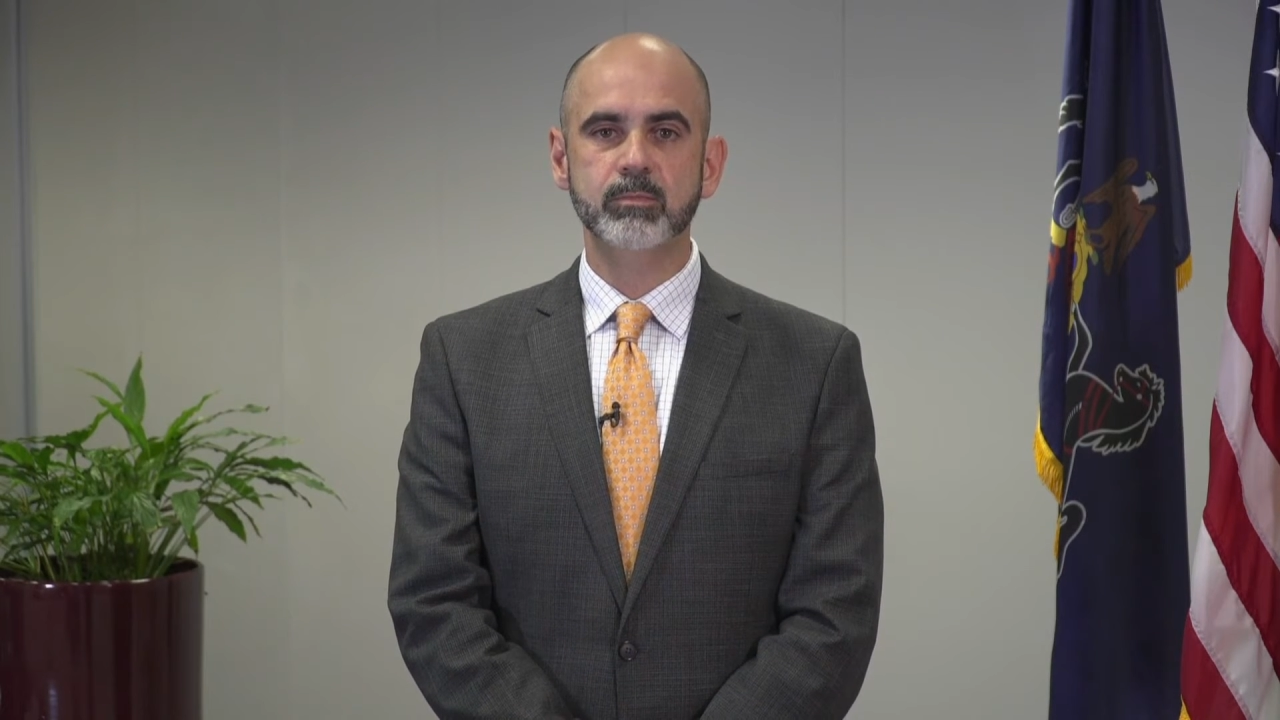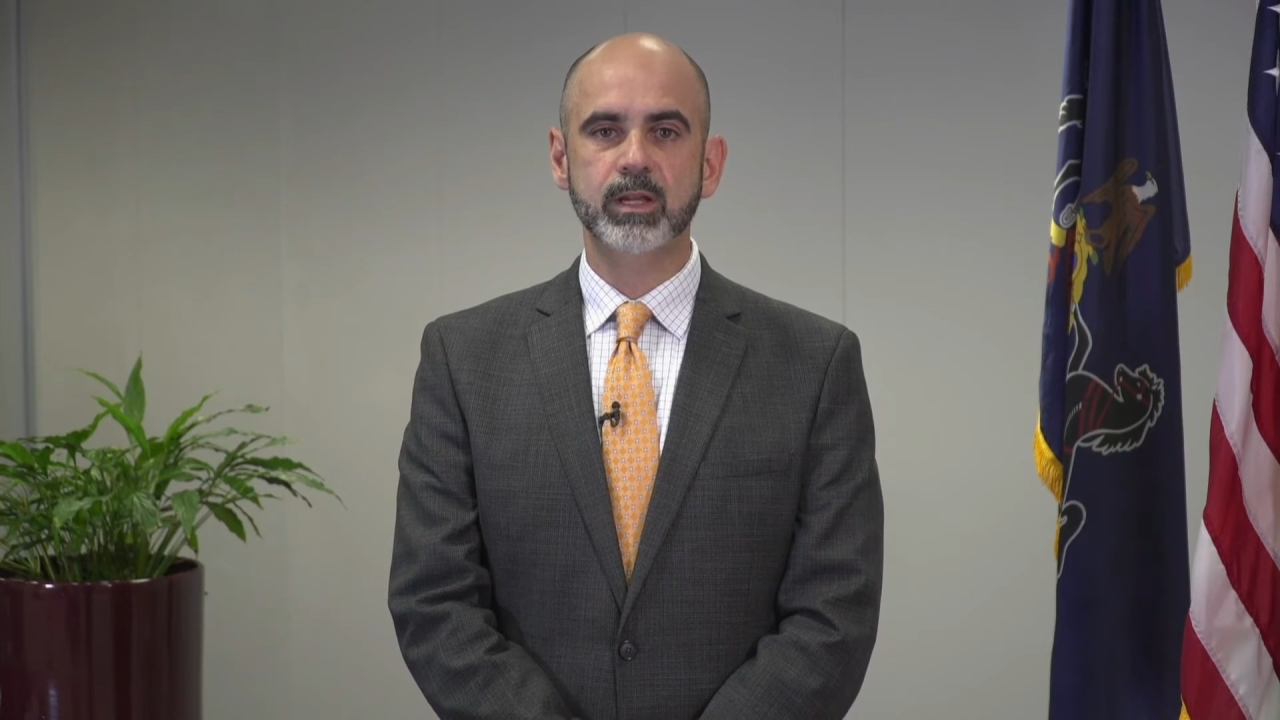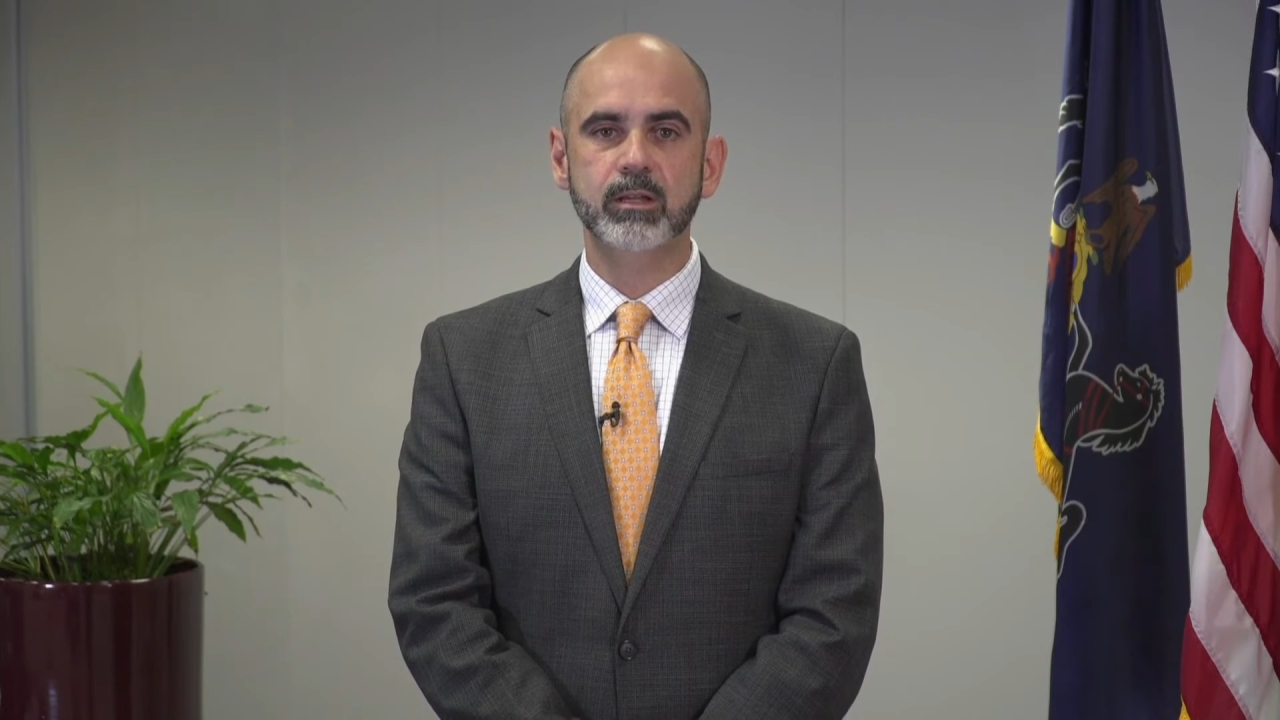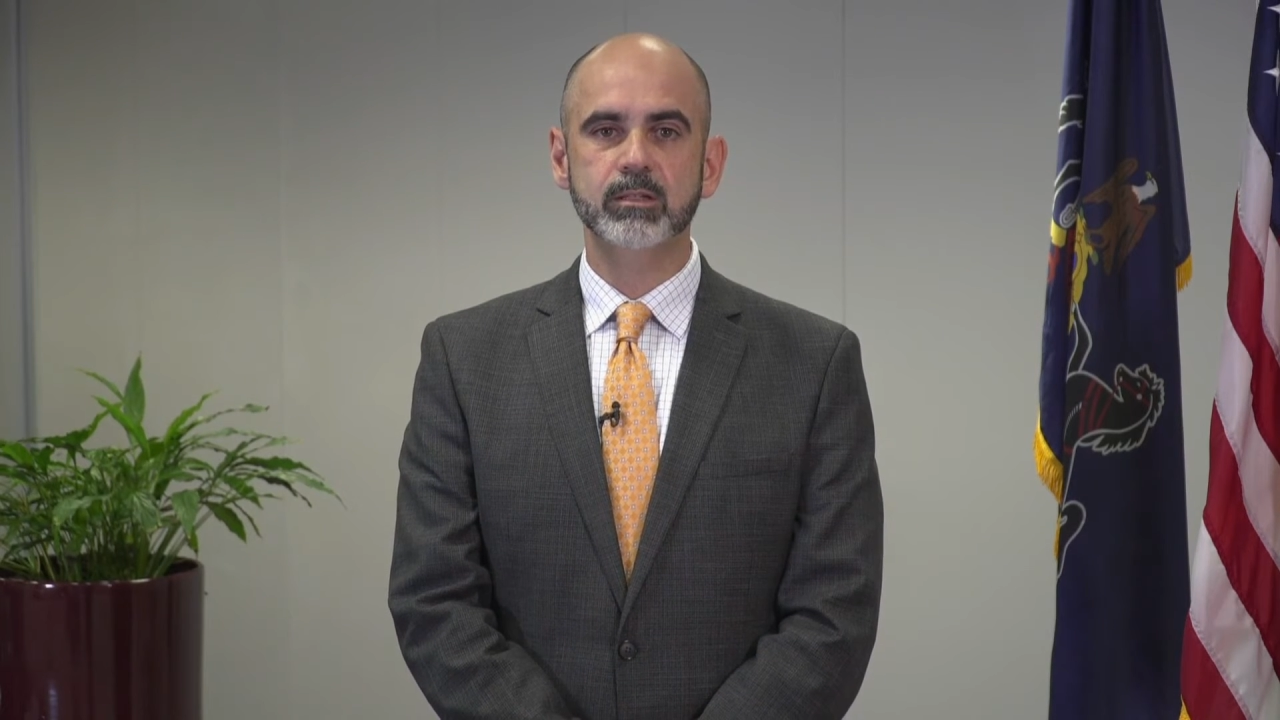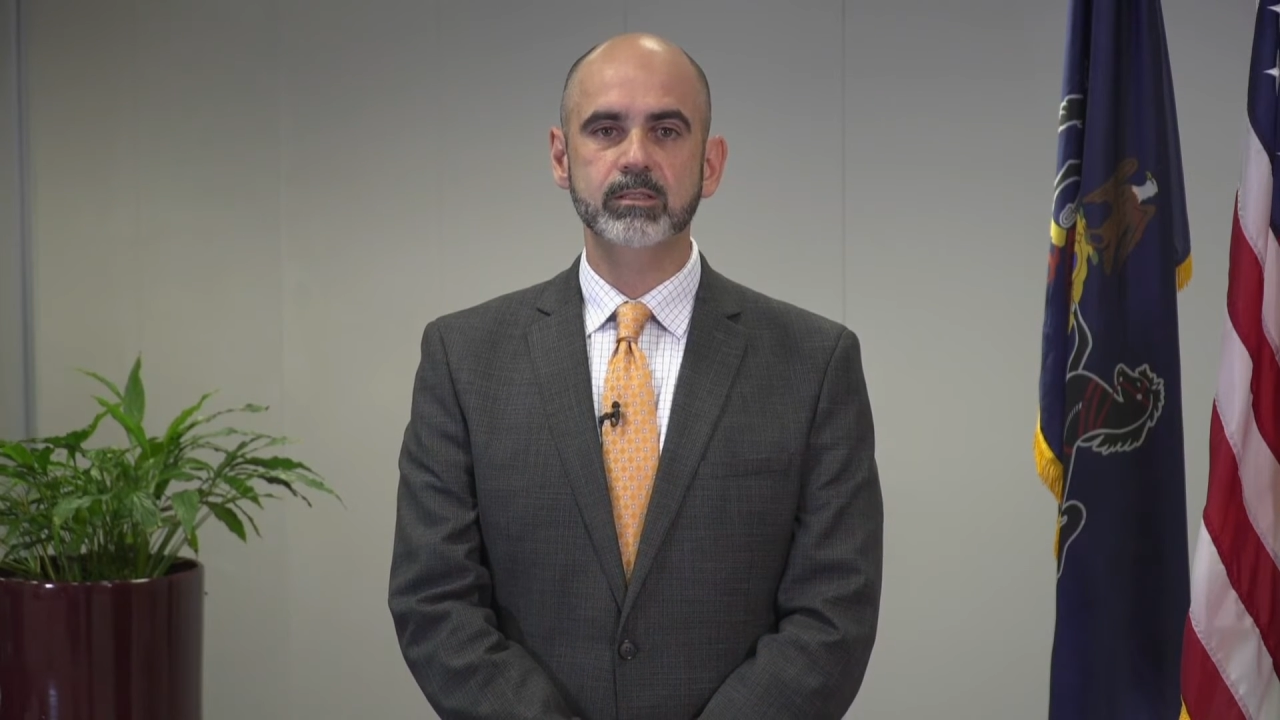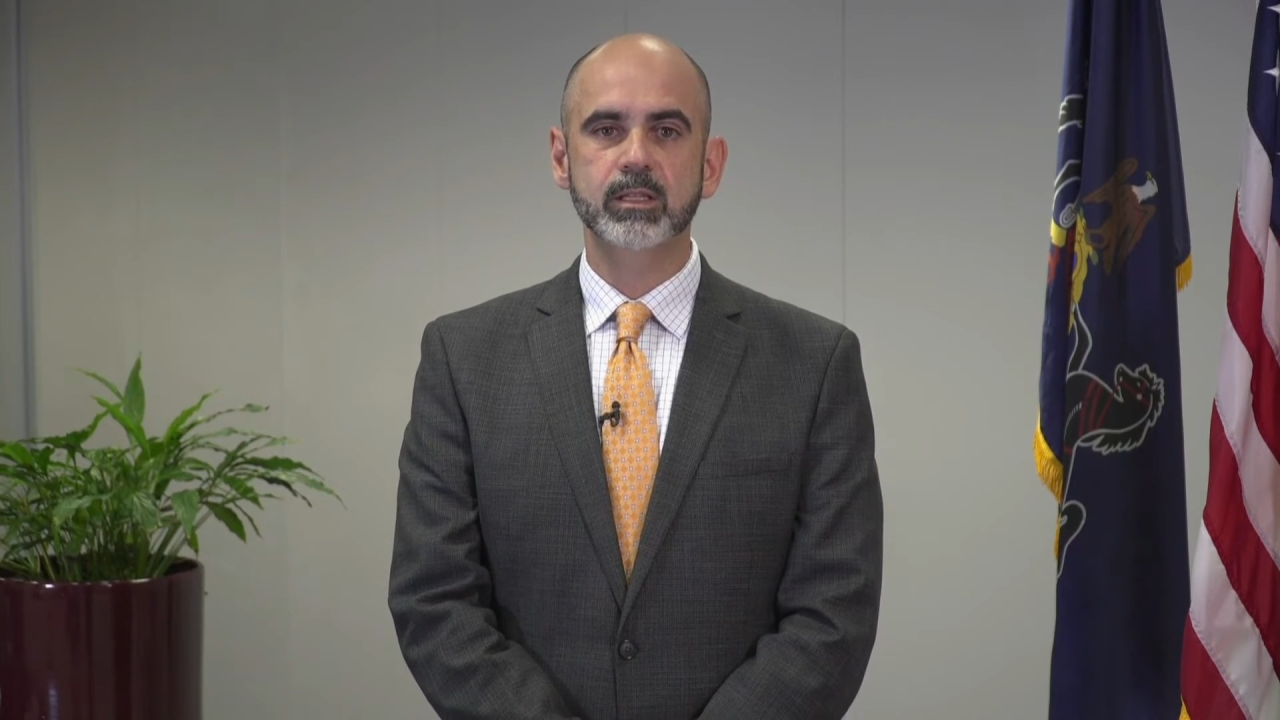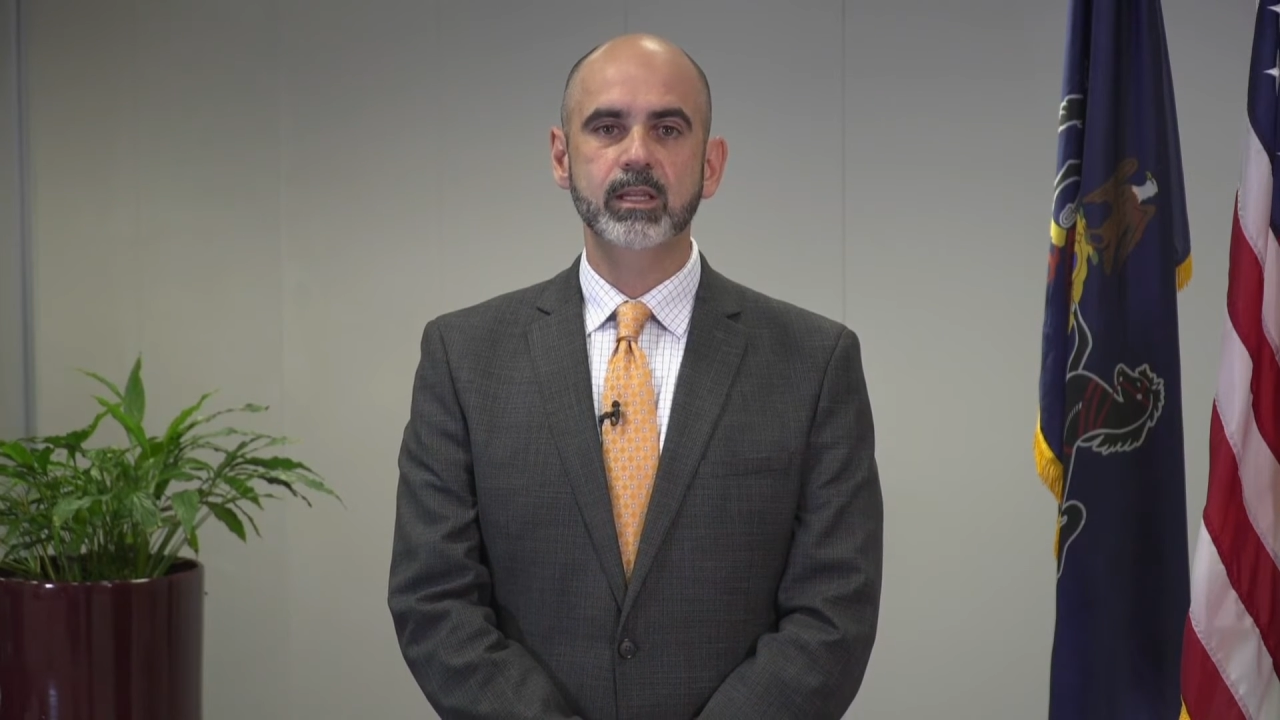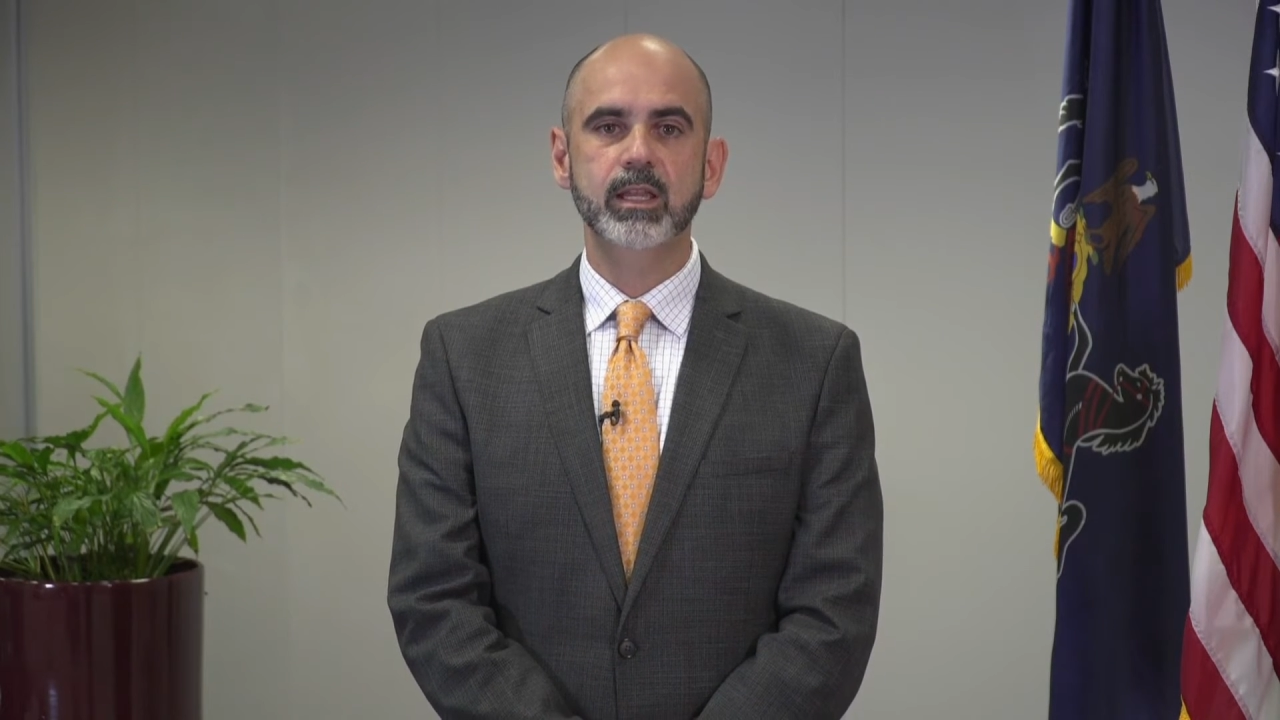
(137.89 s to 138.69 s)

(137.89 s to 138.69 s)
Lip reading: barriers,